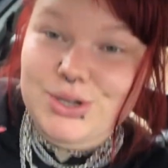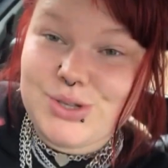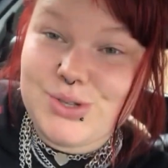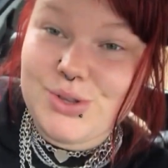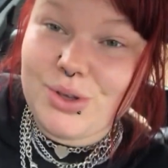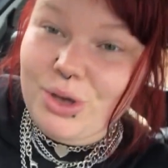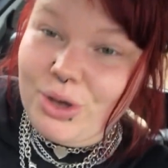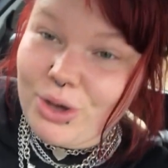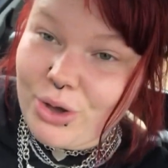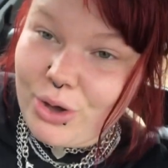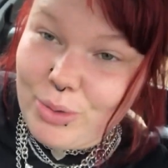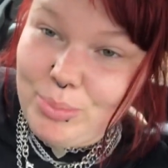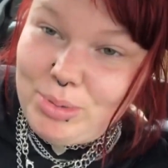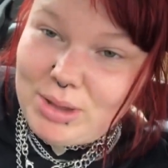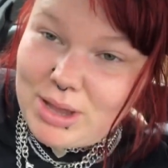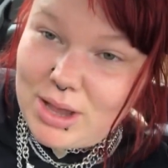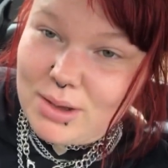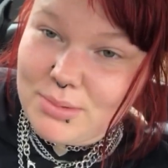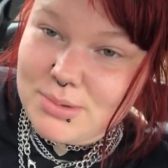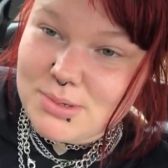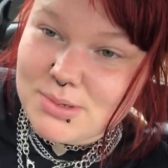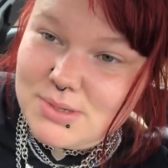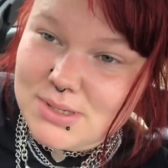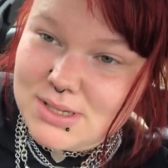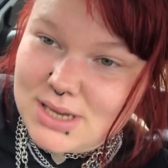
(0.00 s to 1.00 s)
so I can go pick
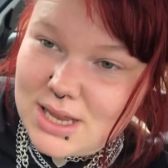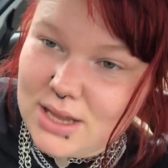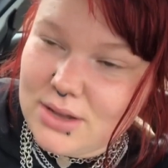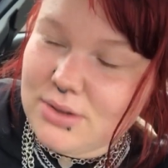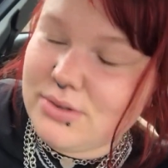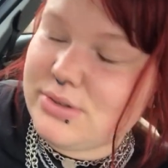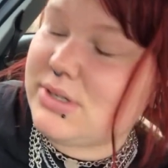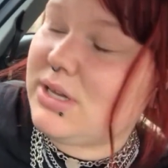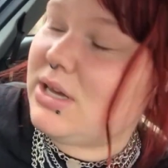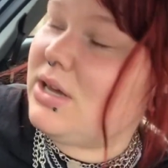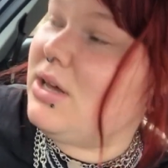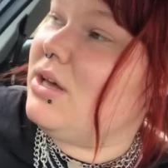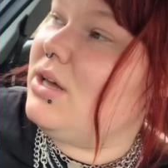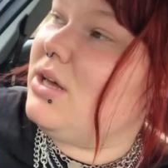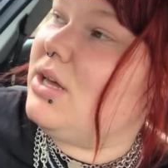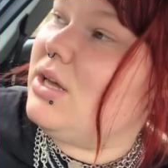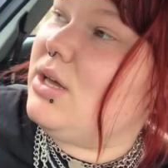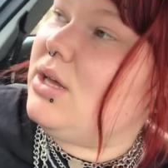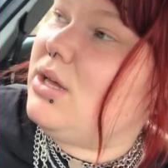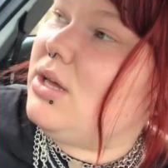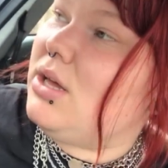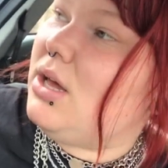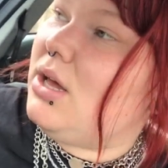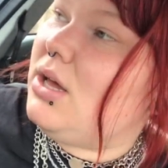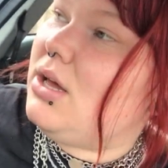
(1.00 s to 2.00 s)
up some snails.
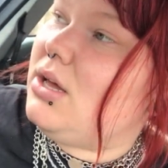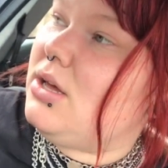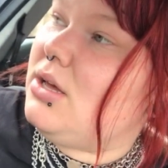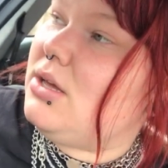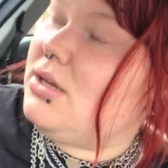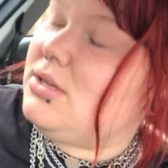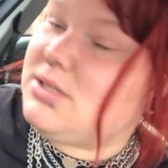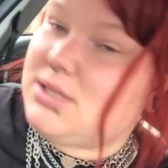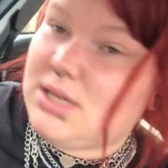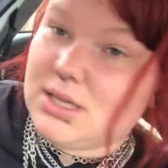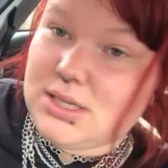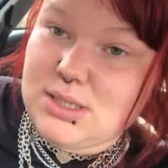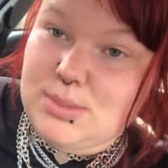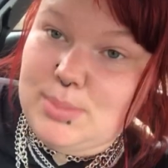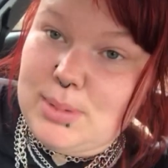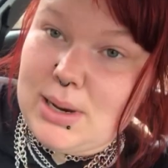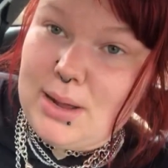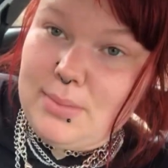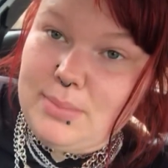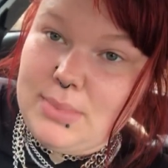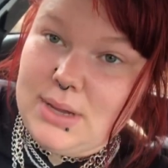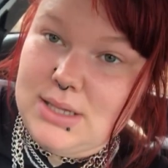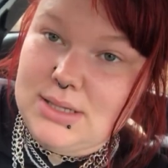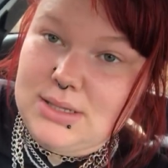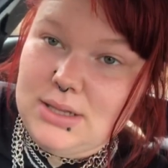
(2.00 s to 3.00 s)
So that's the
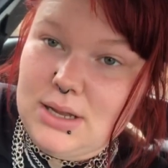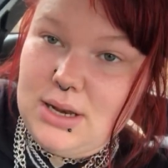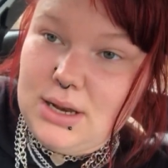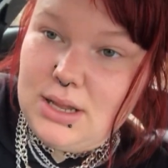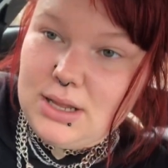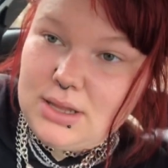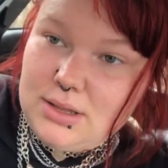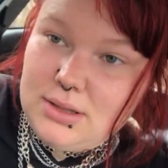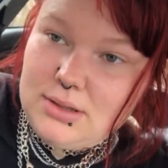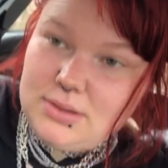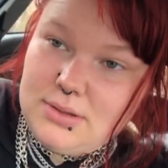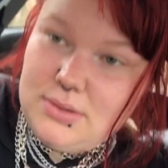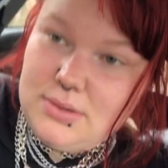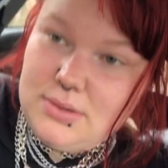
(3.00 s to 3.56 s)
plan basically.